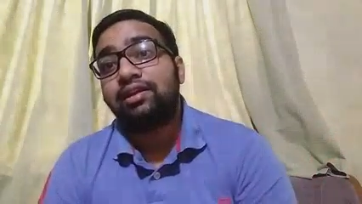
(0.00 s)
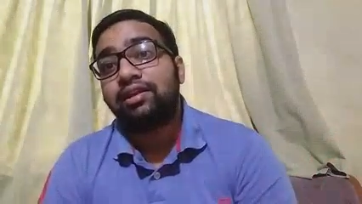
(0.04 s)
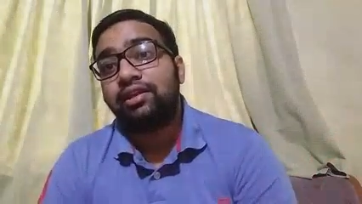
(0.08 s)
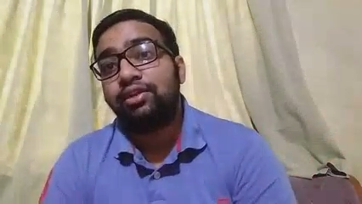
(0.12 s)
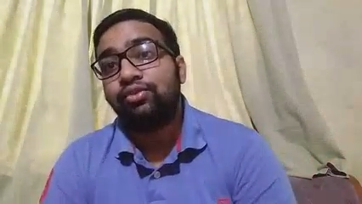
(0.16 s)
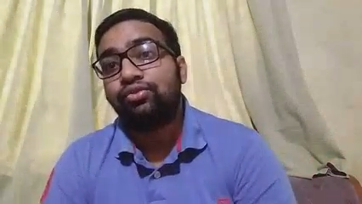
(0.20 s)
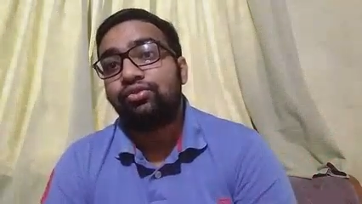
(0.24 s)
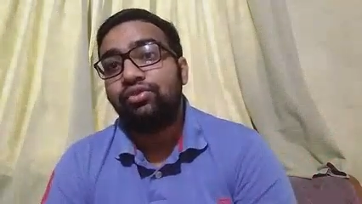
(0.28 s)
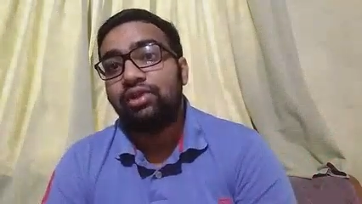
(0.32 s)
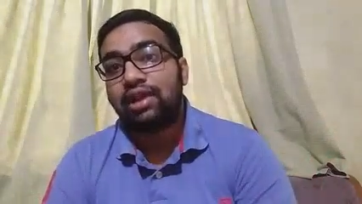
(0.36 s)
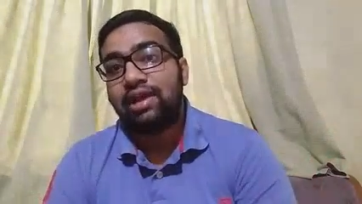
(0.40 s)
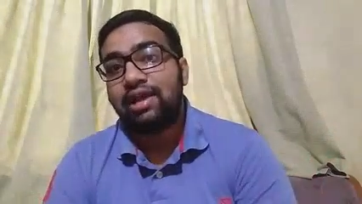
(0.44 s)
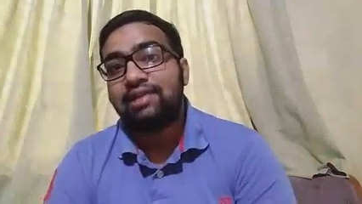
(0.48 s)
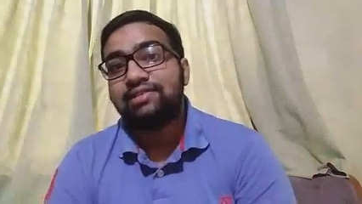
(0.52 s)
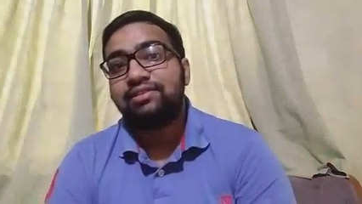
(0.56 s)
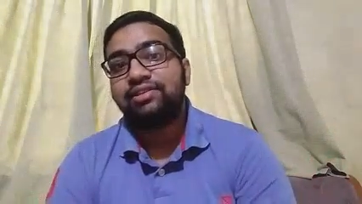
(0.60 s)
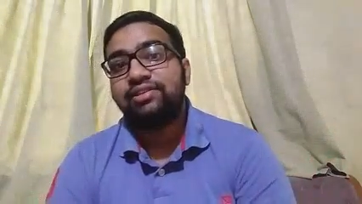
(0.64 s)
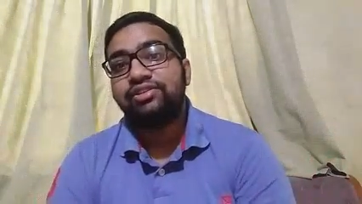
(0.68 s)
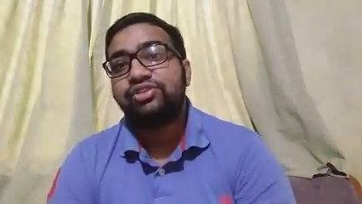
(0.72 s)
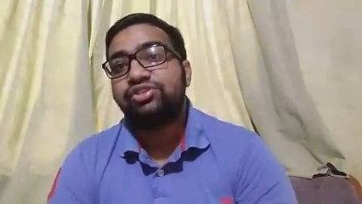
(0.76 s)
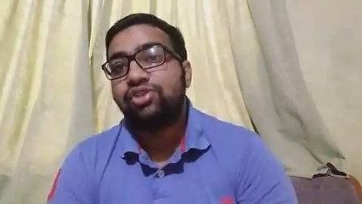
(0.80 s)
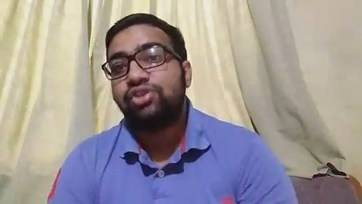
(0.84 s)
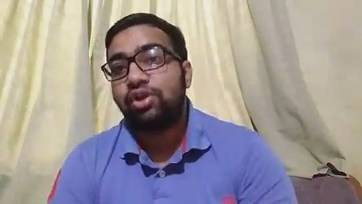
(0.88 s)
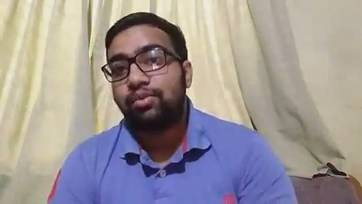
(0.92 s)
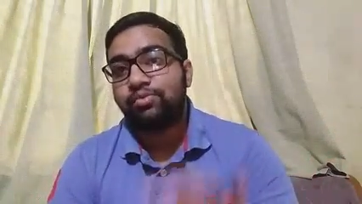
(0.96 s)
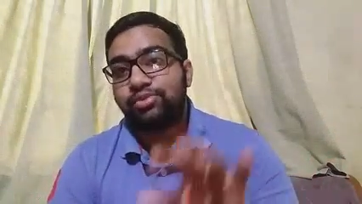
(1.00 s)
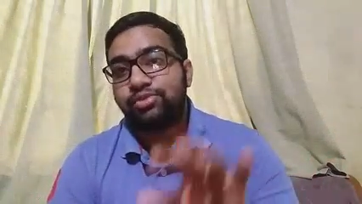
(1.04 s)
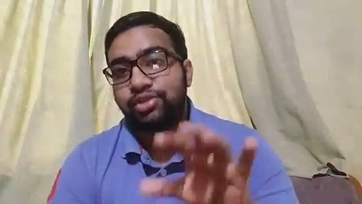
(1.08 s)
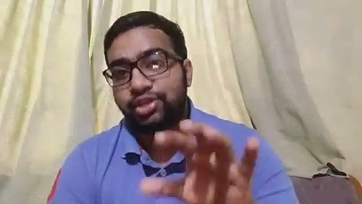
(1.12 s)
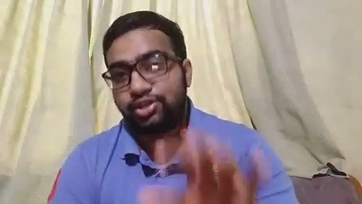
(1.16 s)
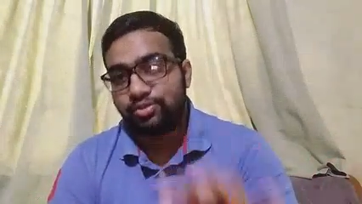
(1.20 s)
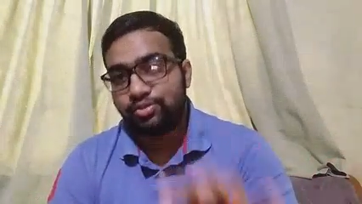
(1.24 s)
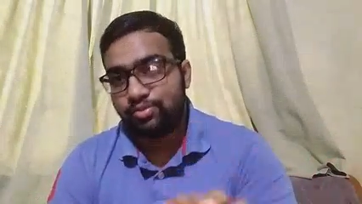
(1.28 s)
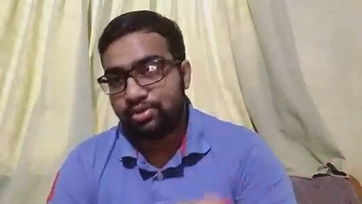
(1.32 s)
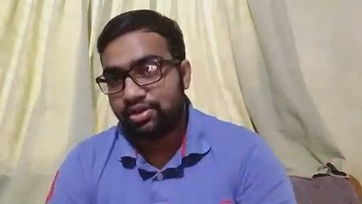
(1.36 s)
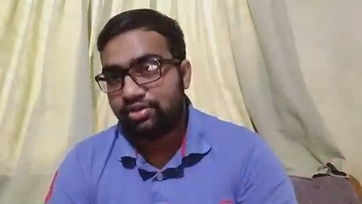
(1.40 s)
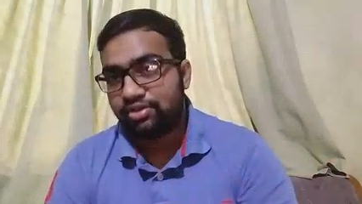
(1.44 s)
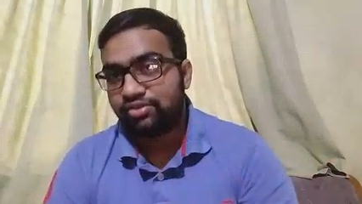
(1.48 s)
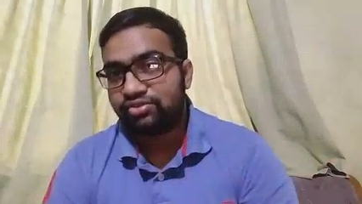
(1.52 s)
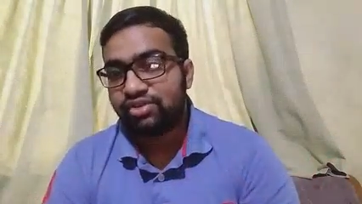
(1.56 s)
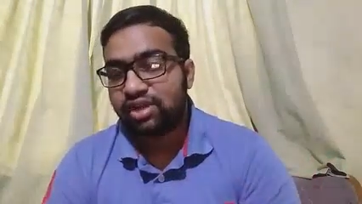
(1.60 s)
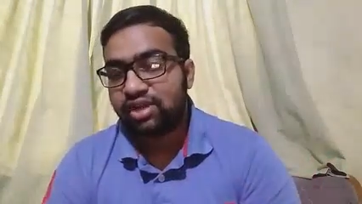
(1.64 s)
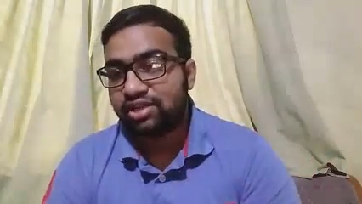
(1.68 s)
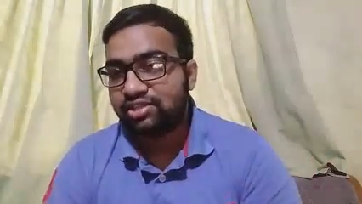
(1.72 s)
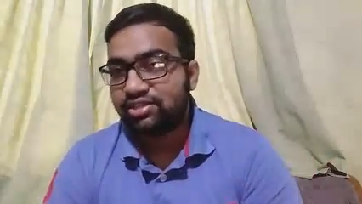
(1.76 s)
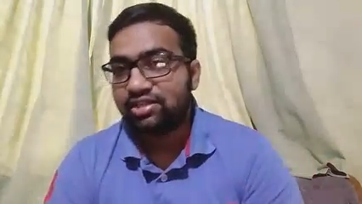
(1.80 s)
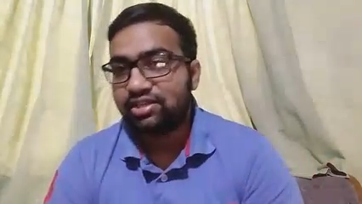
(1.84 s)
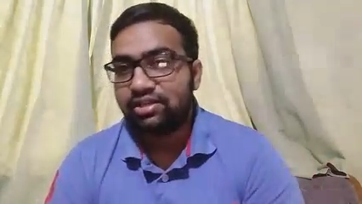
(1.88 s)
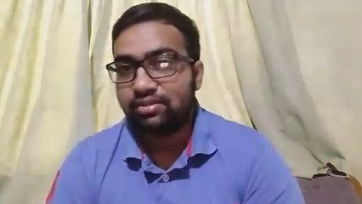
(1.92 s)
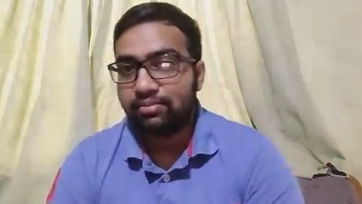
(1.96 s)
utilize this term Shakespearean
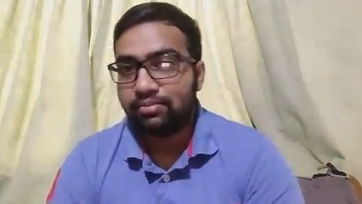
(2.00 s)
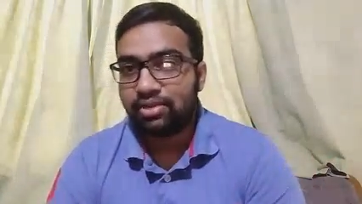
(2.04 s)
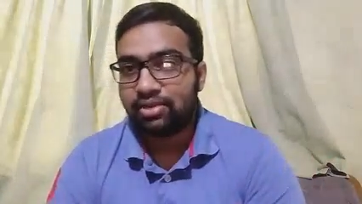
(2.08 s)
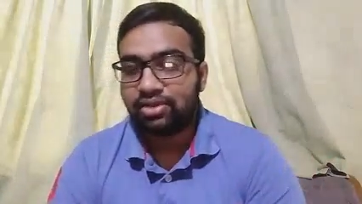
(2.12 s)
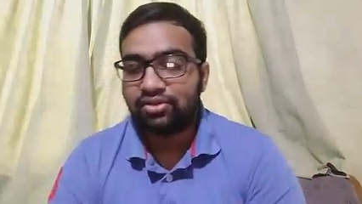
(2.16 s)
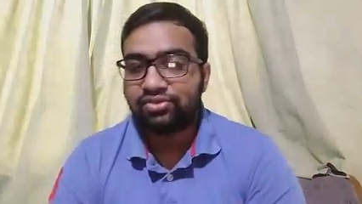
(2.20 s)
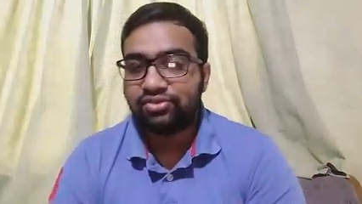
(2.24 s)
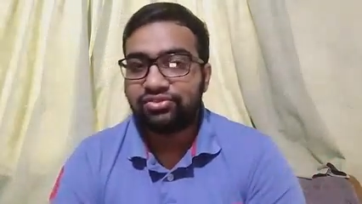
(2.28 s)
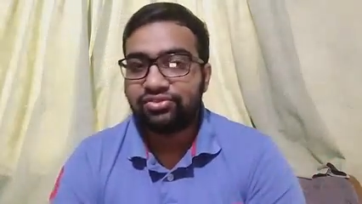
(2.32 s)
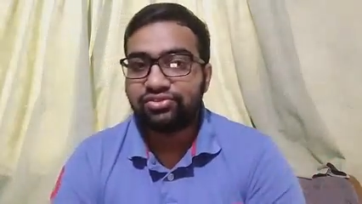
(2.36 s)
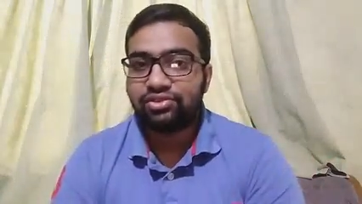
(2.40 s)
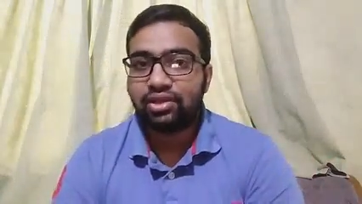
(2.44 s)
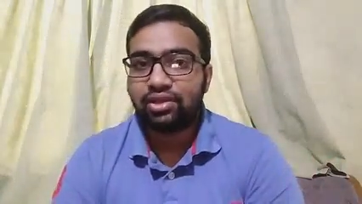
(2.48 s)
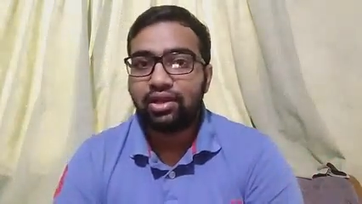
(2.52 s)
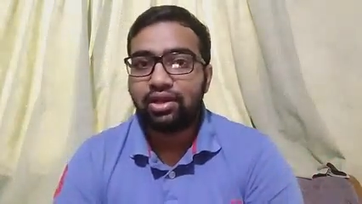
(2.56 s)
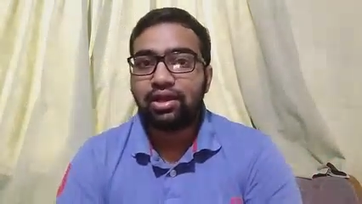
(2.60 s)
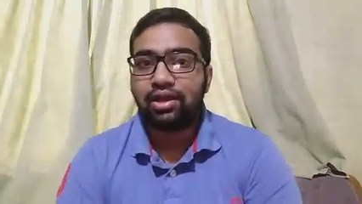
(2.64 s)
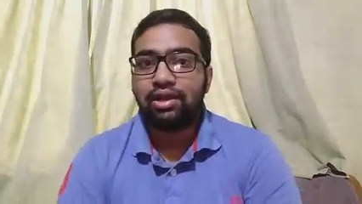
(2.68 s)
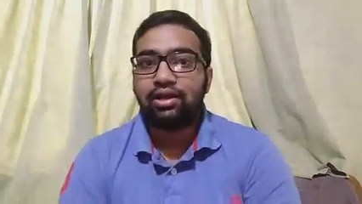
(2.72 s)
tragedy, because